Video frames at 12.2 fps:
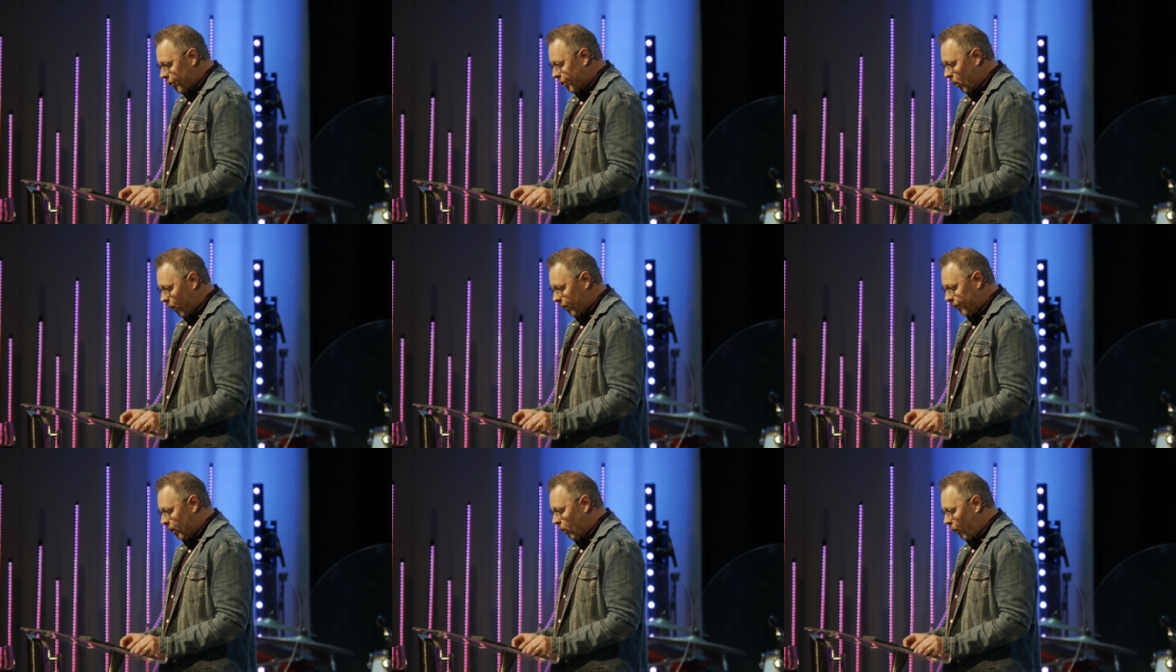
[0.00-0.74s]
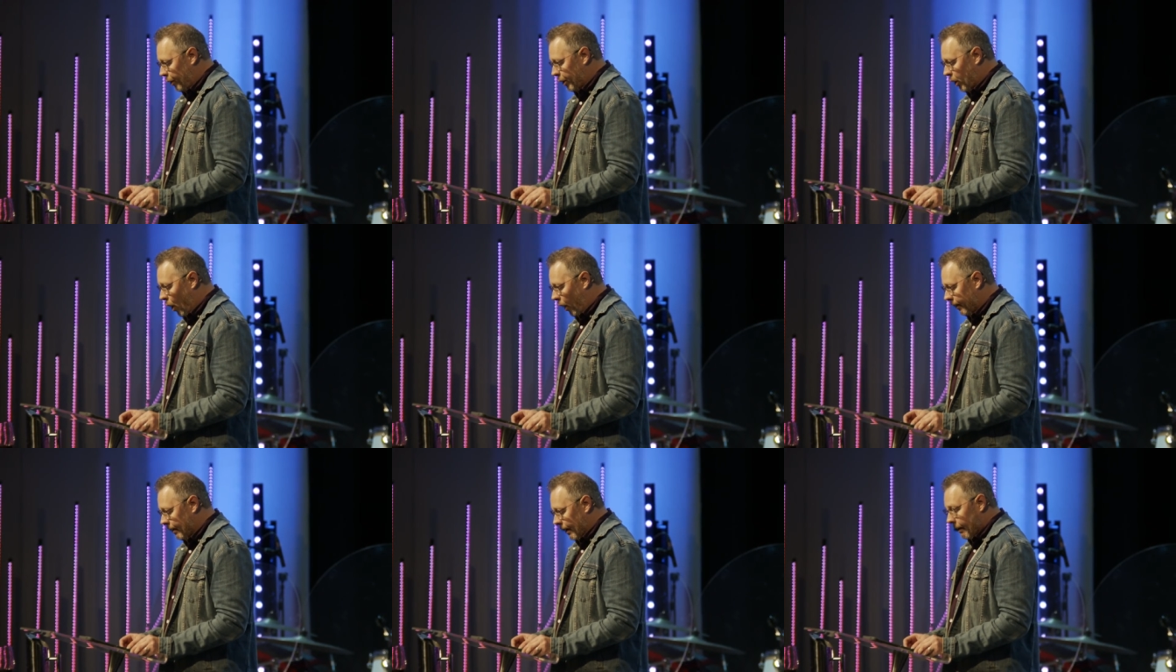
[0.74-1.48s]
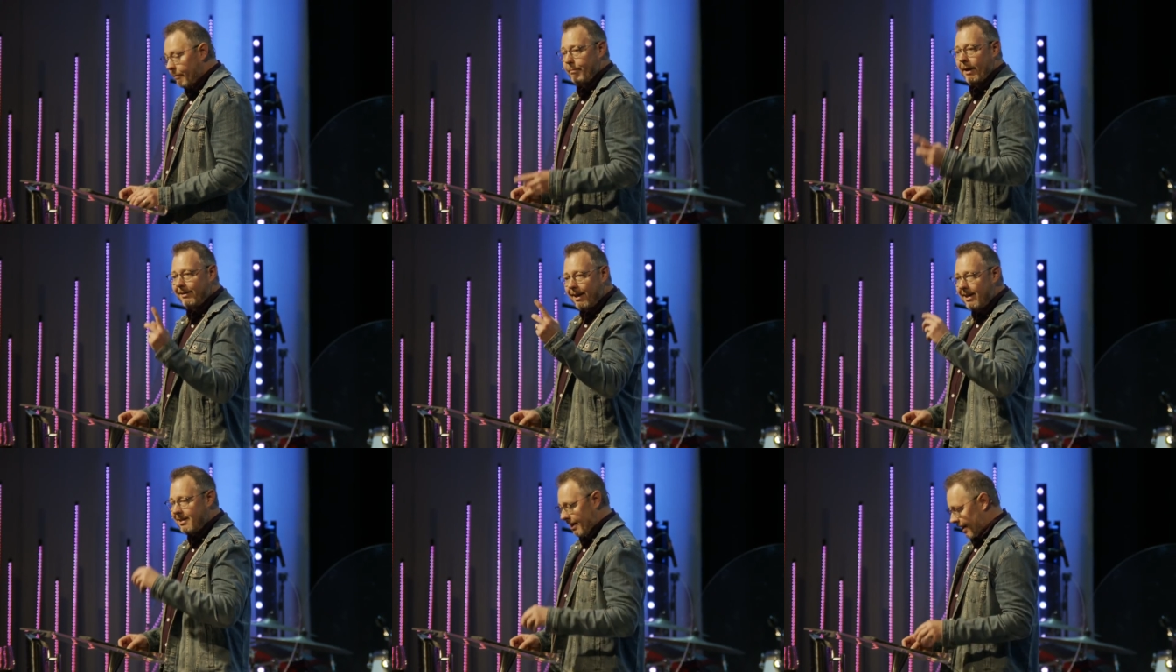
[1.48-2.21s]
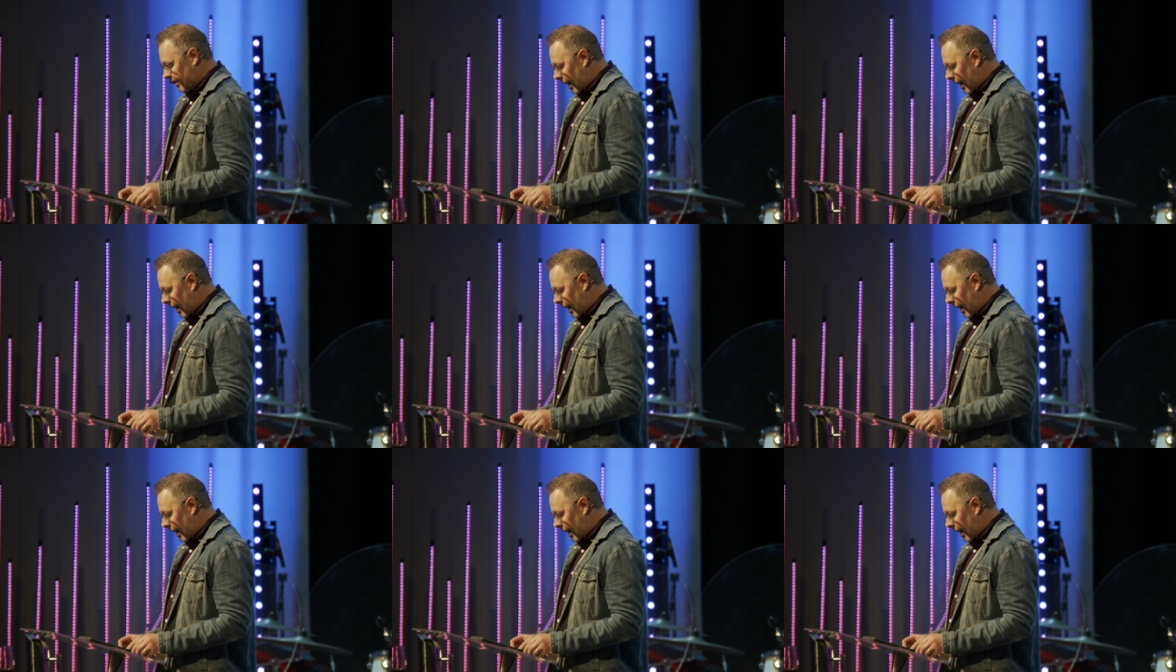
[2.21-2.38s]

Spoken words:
short of the glory of God. But then he says,